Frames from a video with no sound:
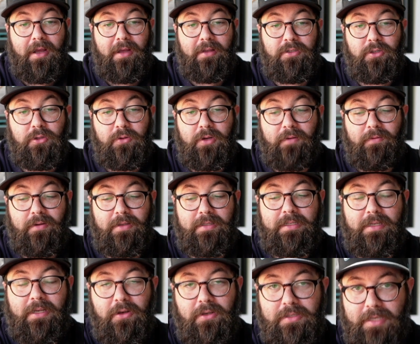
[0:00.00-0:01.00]
two different
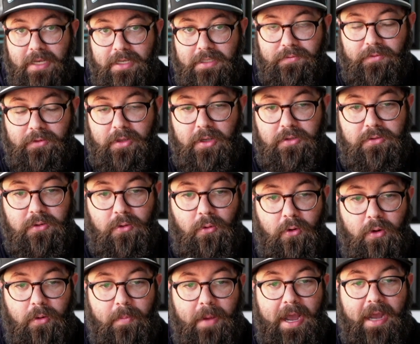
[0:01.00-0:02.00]
skill sets for those
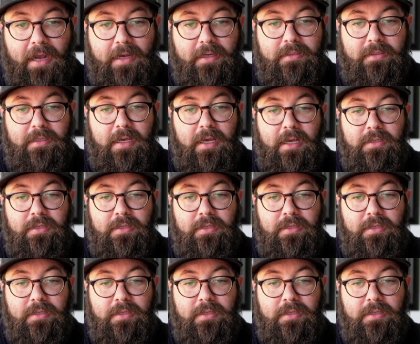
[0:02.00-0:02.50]
quarterbacks.